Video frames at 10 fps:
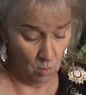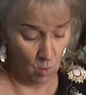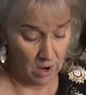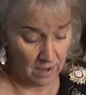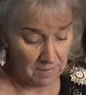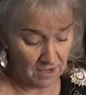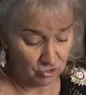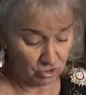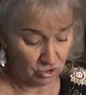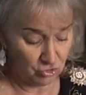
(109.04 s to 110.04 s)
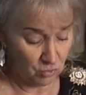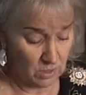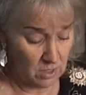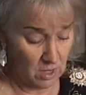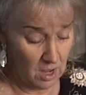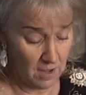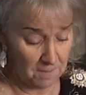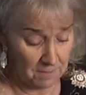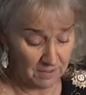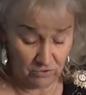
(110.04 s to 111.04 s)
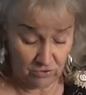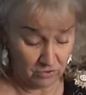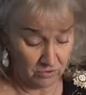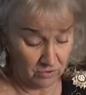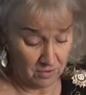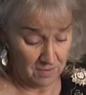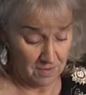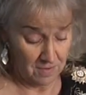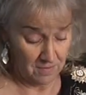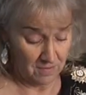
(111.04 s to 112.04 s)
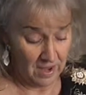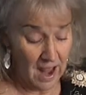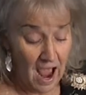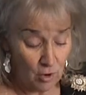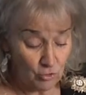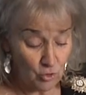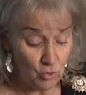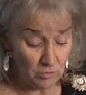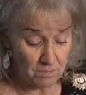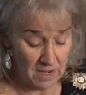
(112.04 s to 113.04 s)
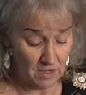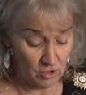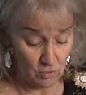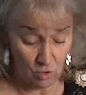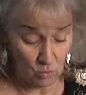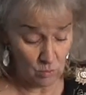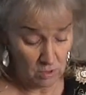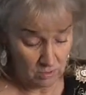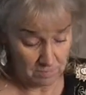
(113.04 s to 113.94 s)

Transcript: what I'm actually doing, um, but it's and how you could make it your own.